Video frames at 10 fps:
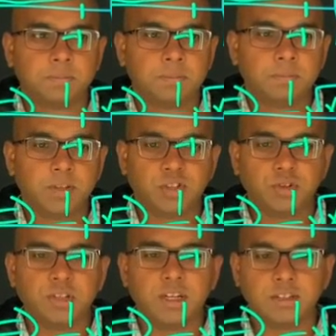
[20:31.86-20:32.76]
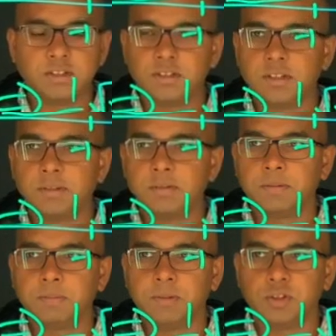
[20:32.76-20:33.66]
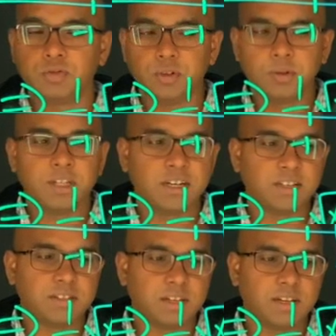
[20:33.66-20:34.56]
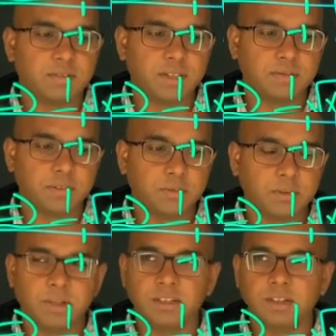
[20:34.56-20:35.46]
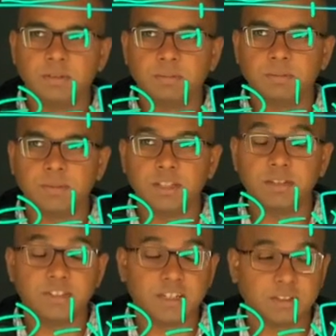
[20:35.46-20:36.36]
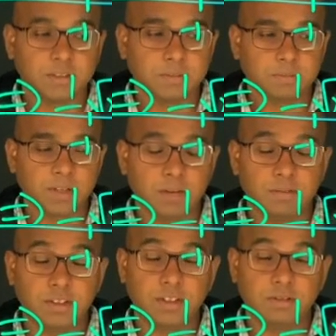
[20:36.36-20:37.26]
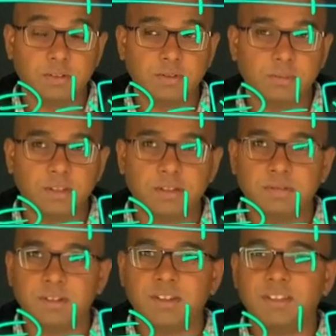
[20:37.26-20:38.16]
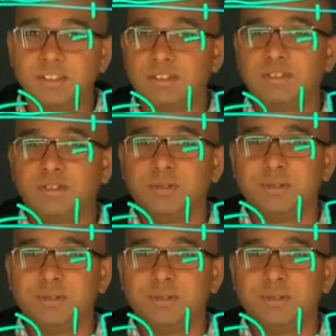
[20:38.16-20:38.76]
Make sure you learn this thing, because for you guys, I have left using my left hand. I've written using my left hand. Is it true?